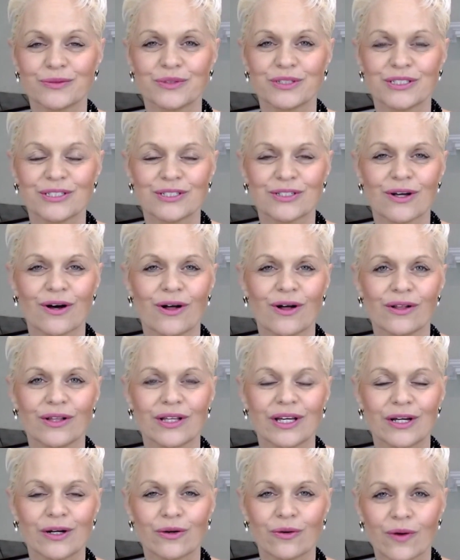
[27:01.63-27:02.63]
which is all
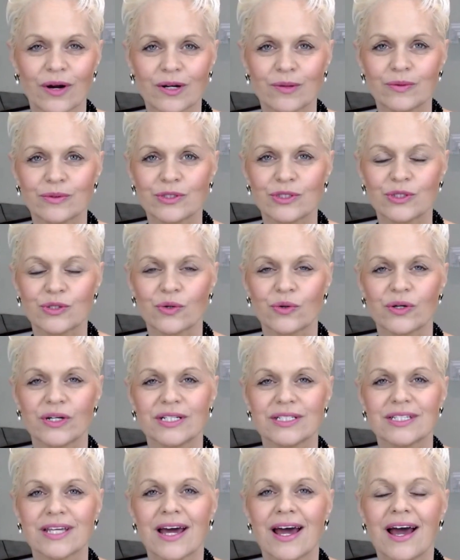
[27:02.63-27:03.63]
incredible
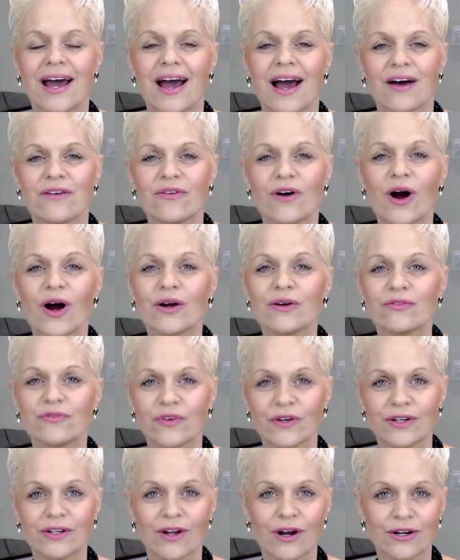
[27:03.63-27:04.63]
stories of
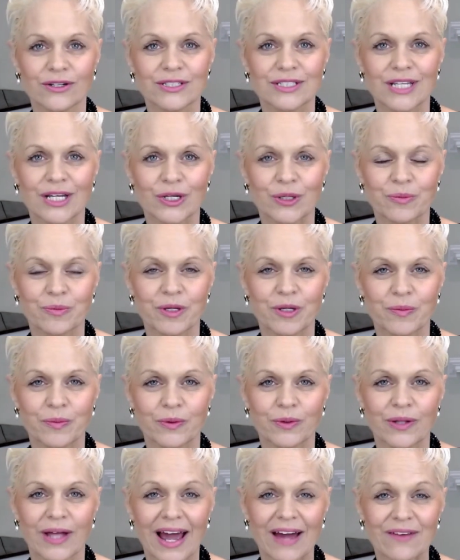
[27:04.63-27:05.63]
heartfelt, heart-centered
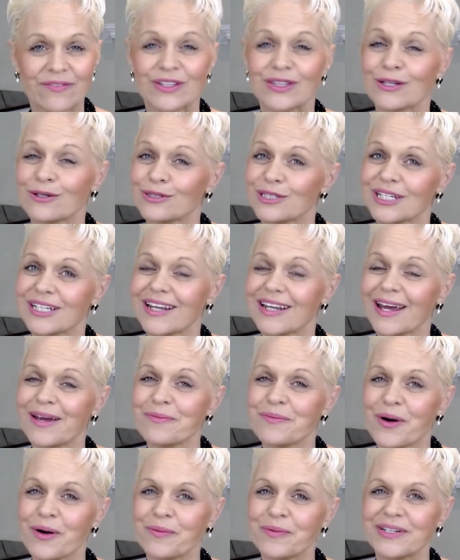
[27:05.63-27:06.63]
people having those ignite
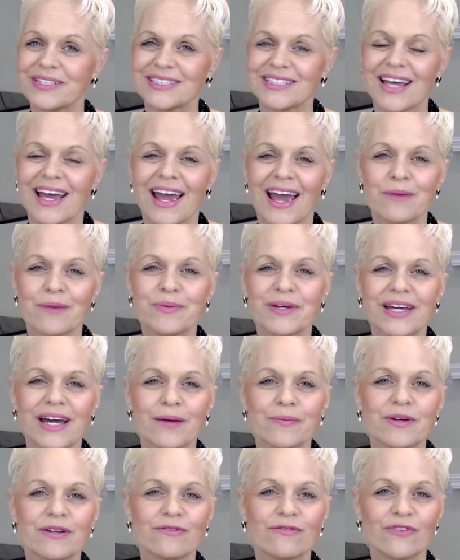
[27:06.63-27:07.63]
moments and
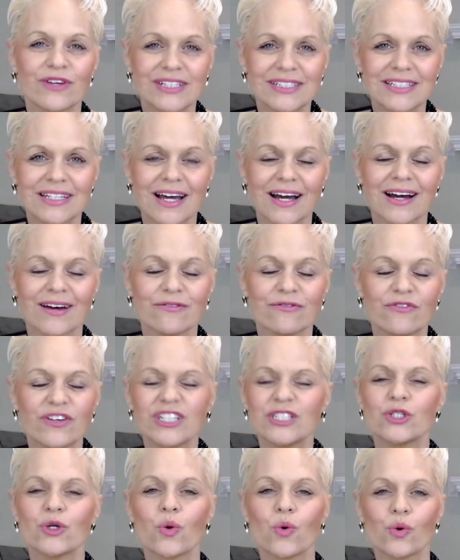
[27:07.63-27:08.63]
becoming
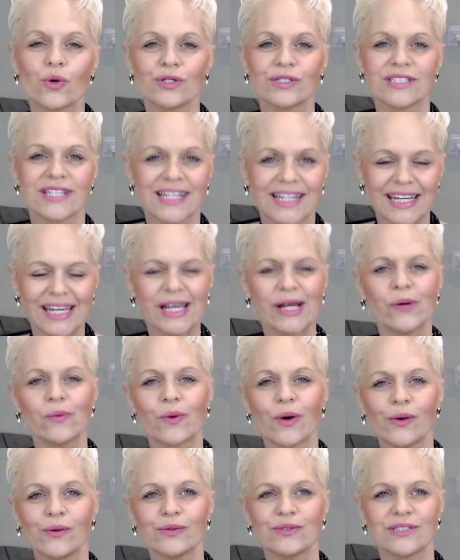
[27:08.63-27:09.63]
victors and
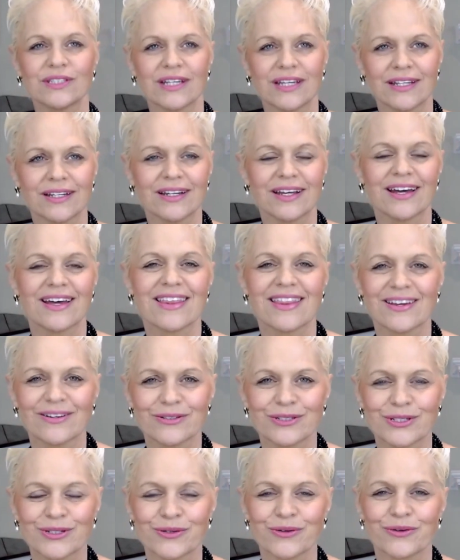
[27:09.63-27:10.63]
heroes in their
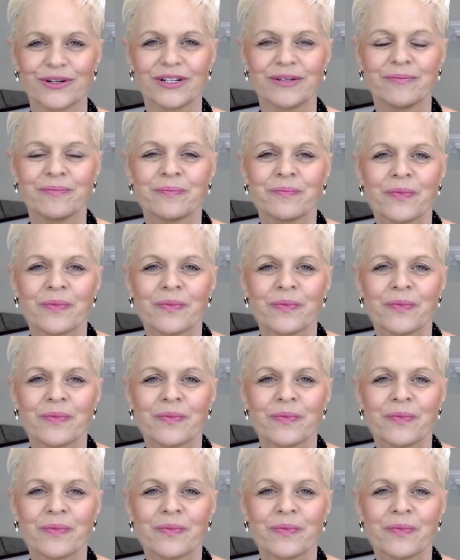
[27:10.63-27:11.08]
story.